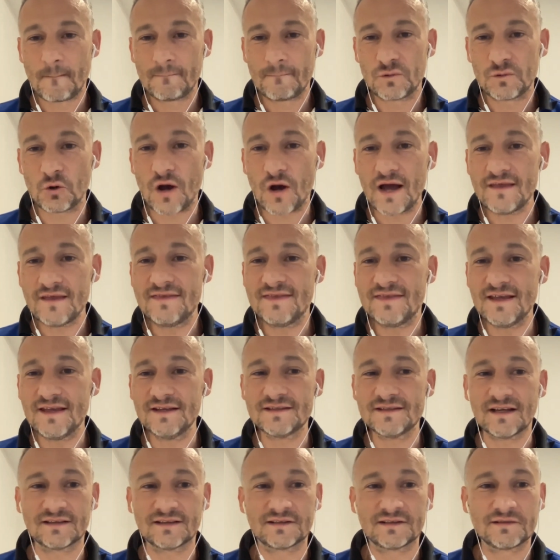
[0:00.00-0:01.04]
I think
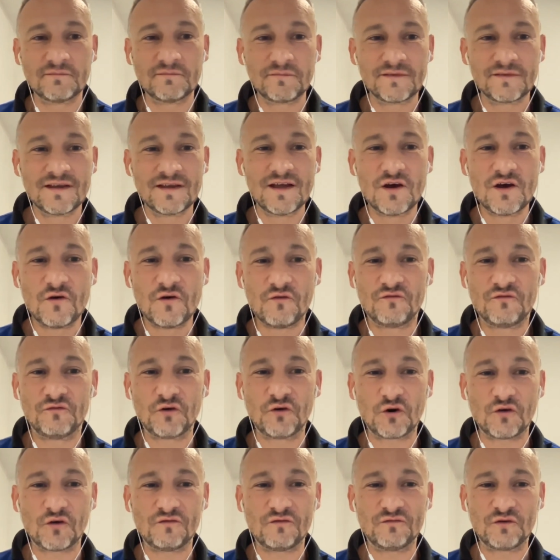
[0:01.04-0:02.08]
that
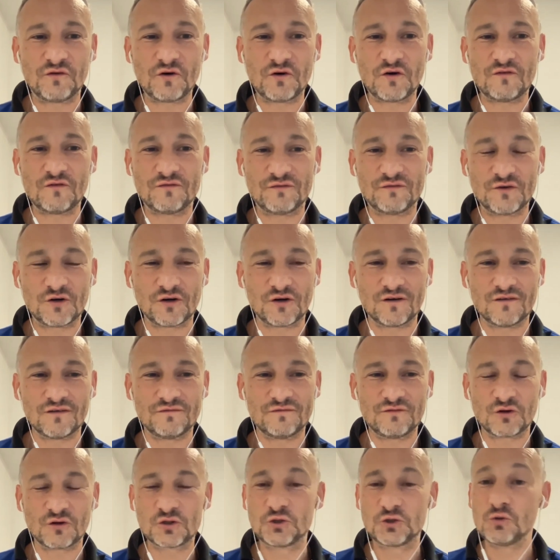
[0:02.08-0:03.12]
for
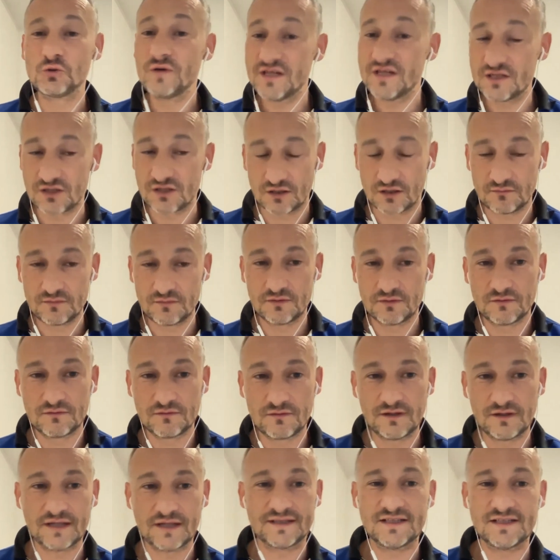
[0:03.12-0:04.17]
tourism,
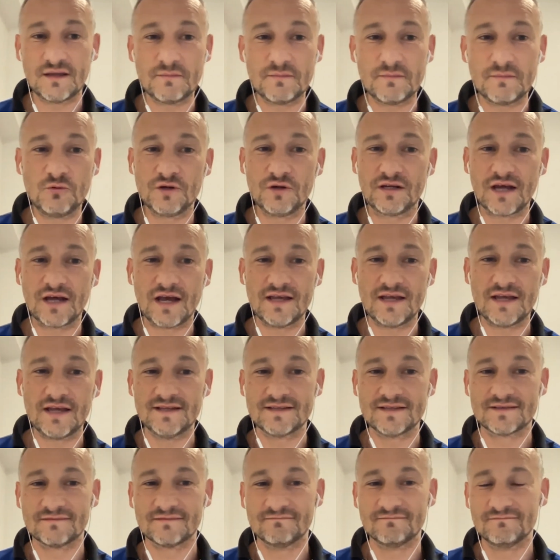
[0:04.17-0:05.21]
Latin America
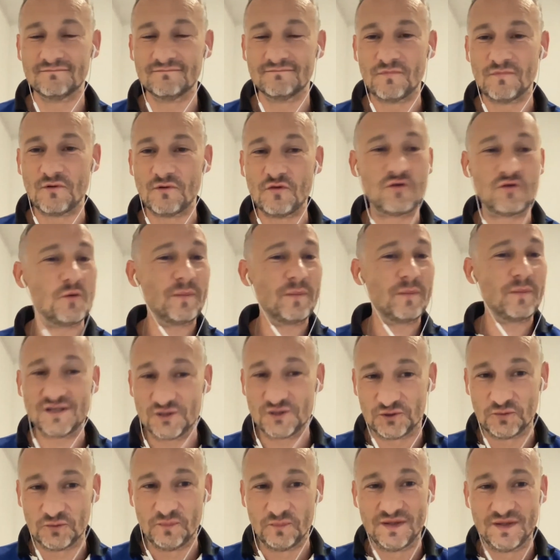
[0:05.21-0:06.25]
is the place
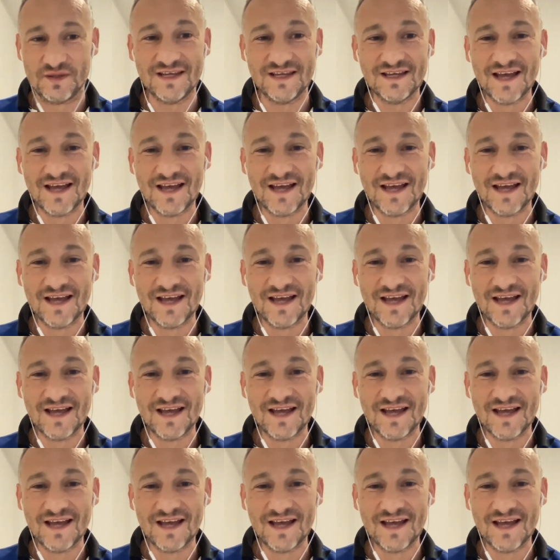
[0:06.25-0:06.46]
to be,